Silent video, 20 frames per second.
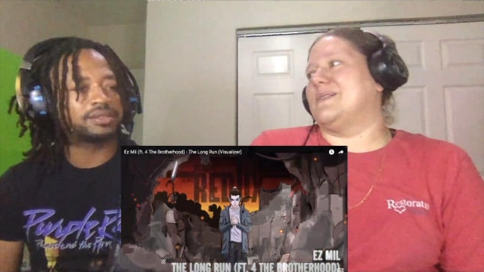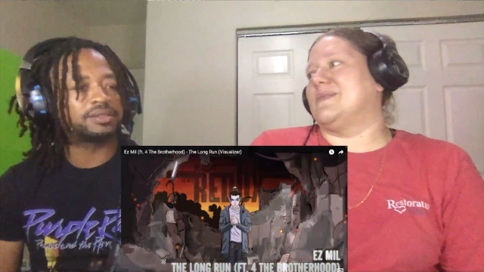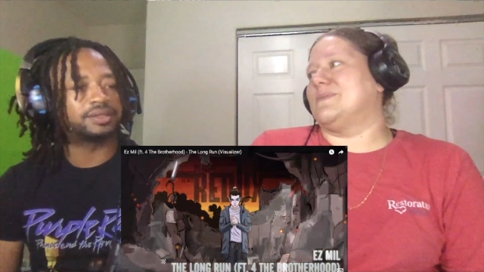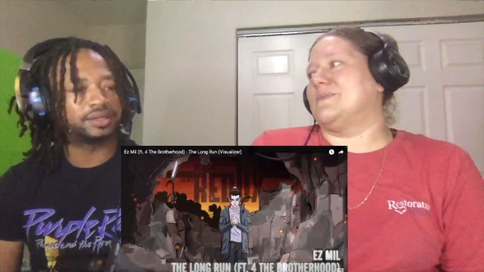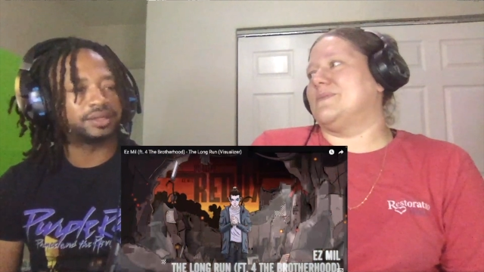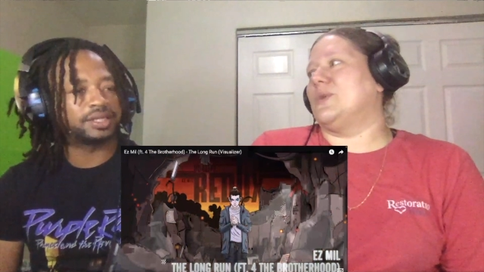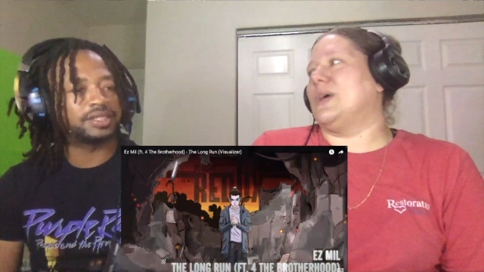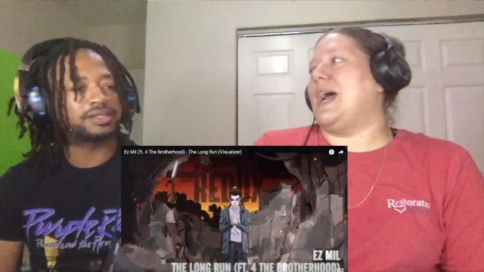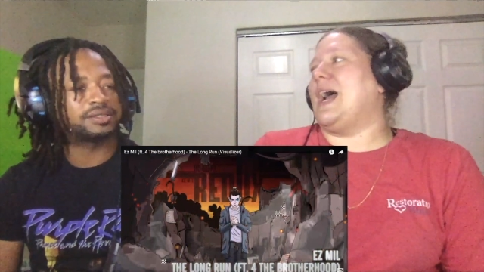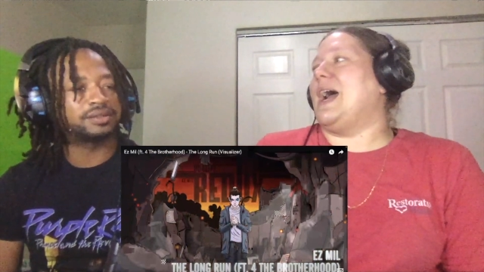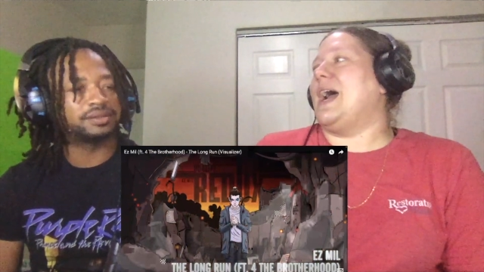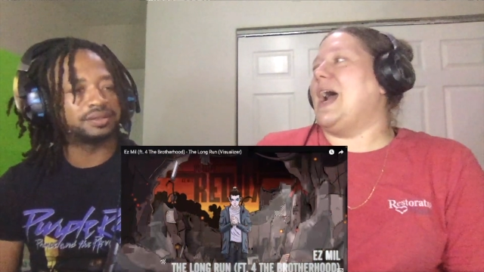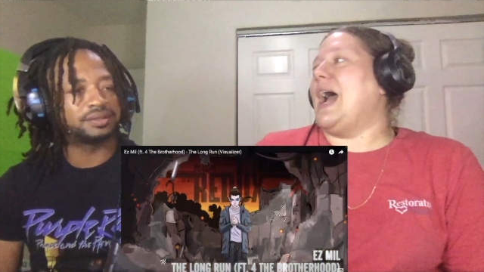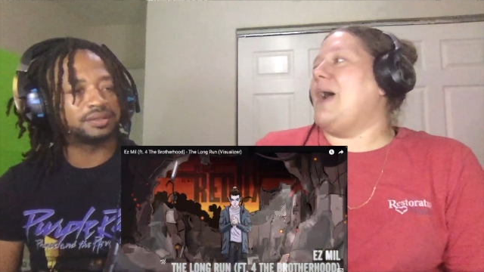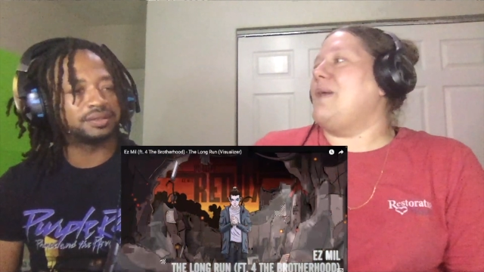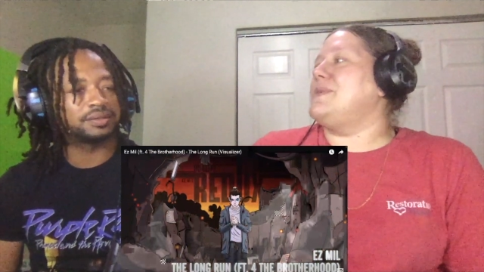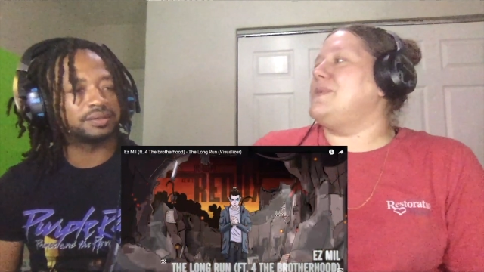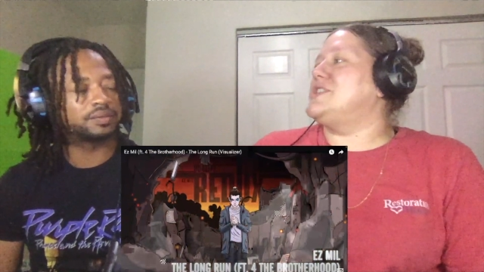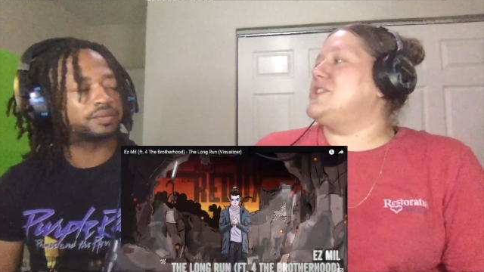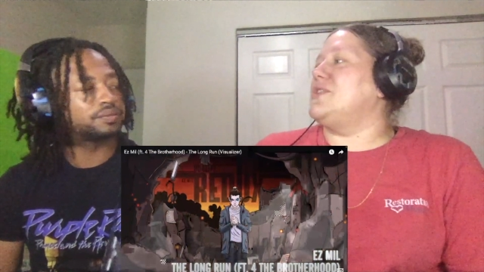Speaker 1: what, how would
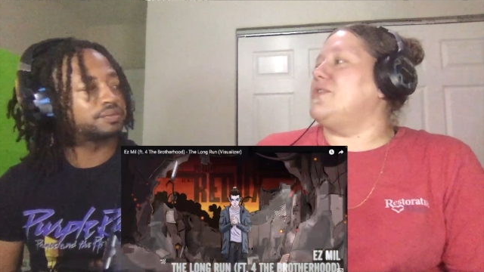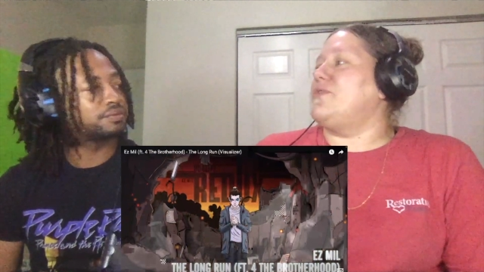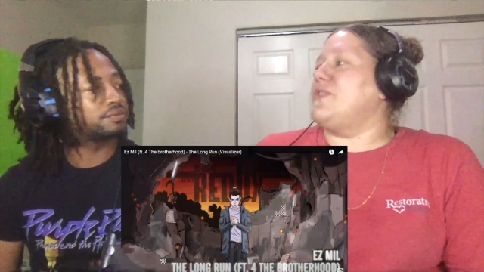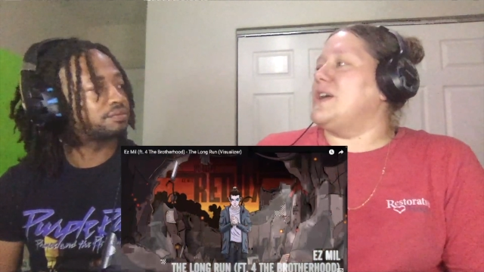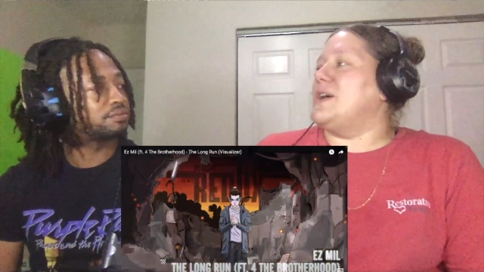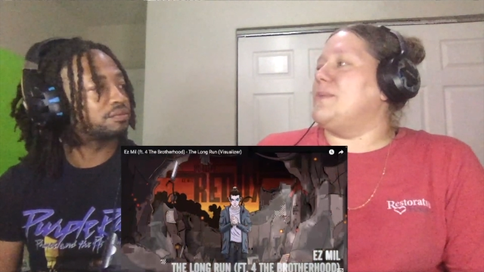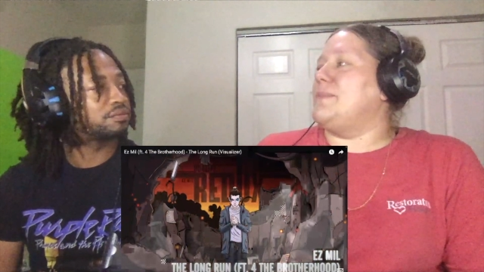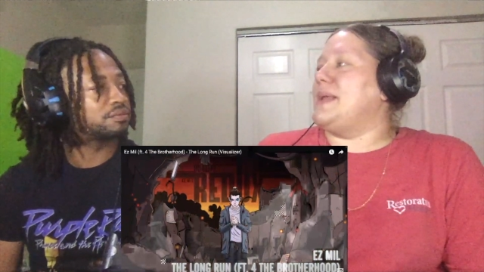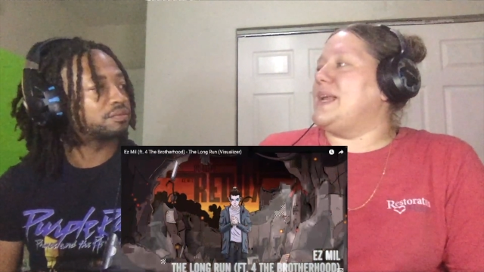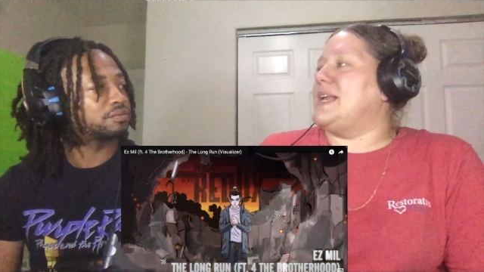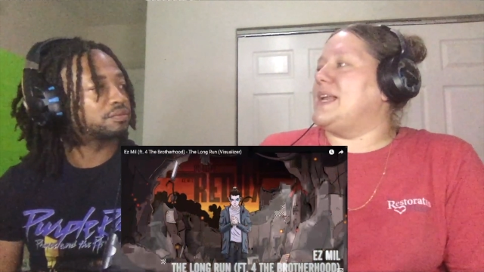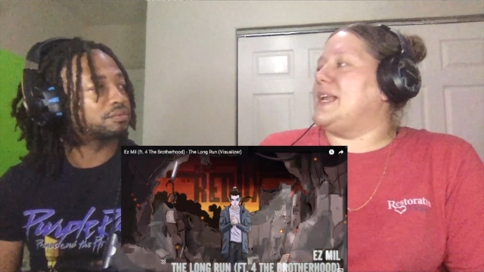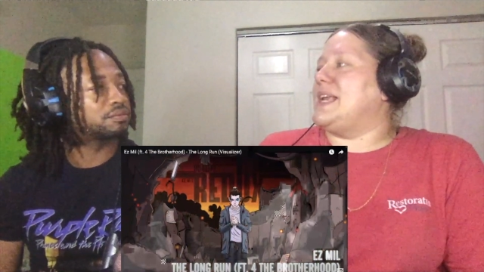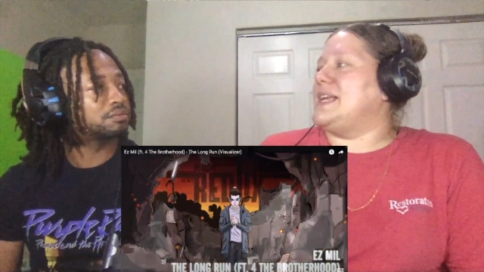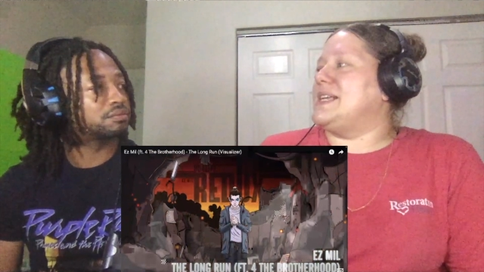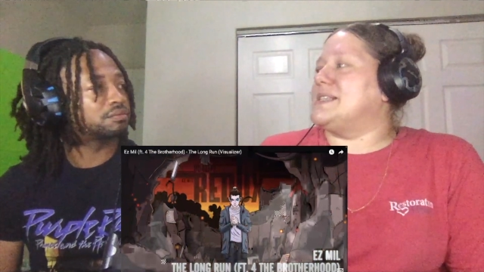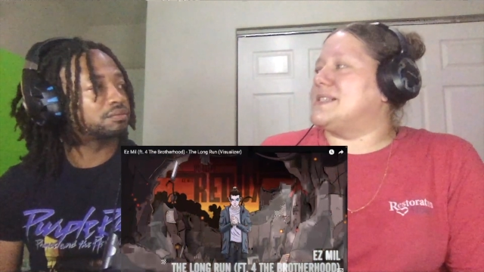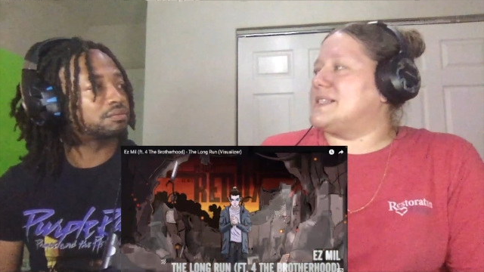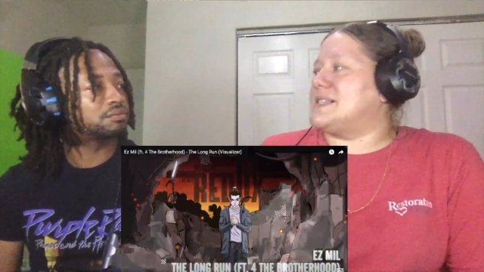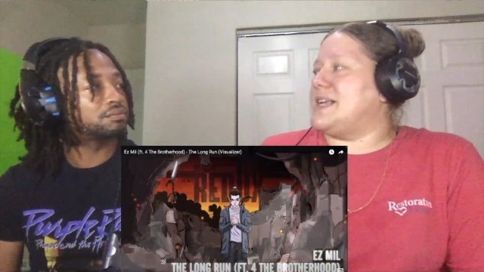you feel being an N
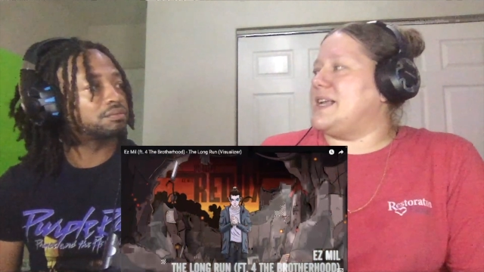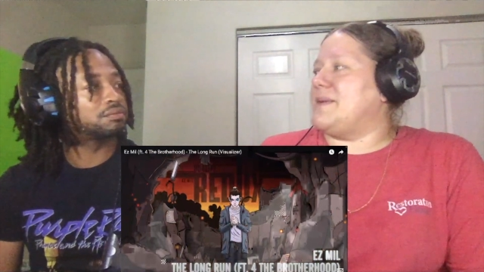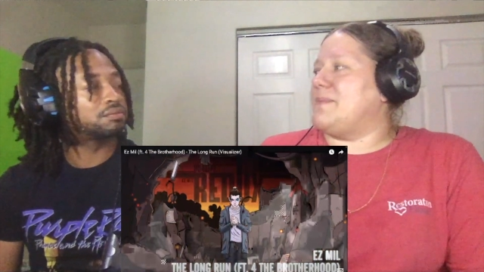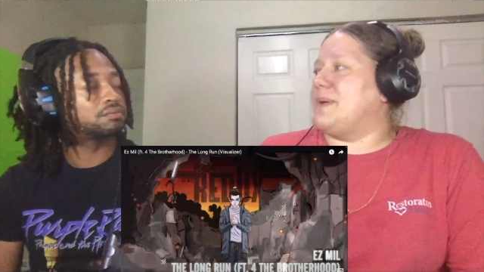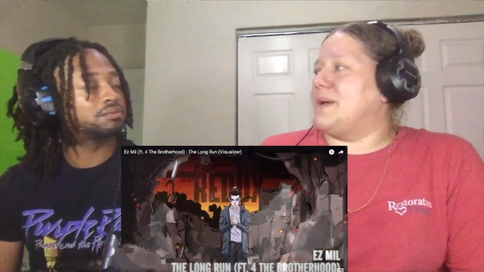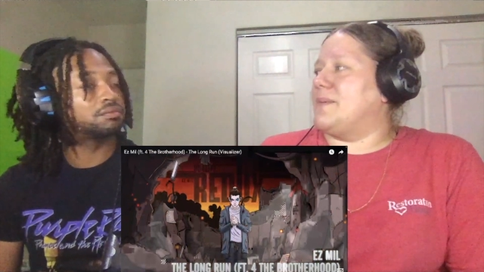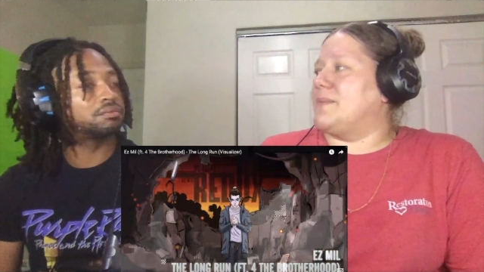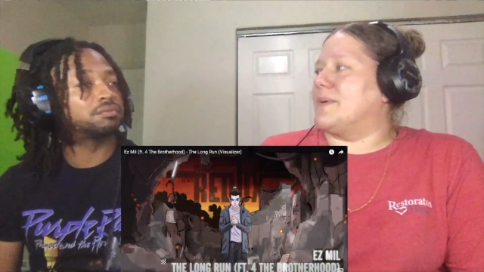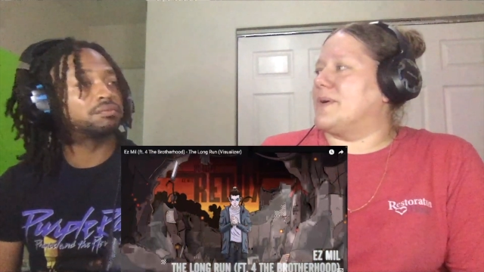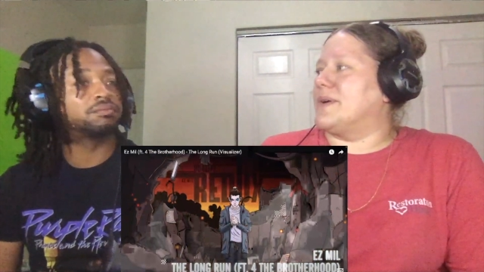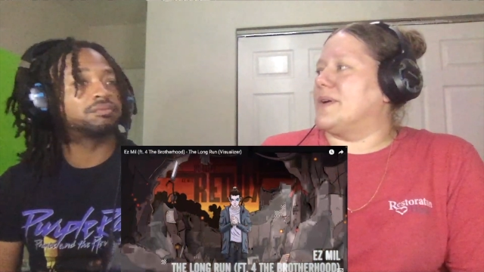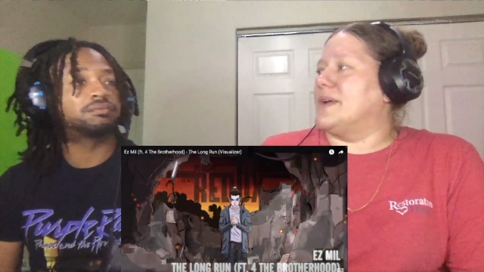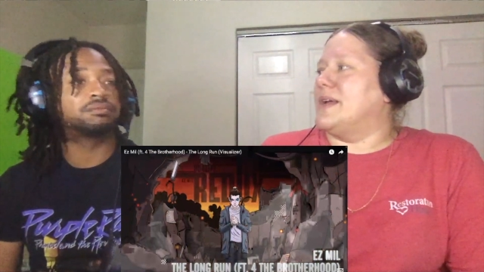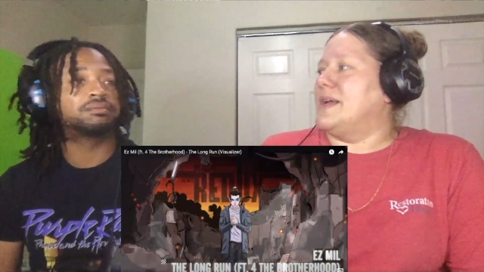Sync member?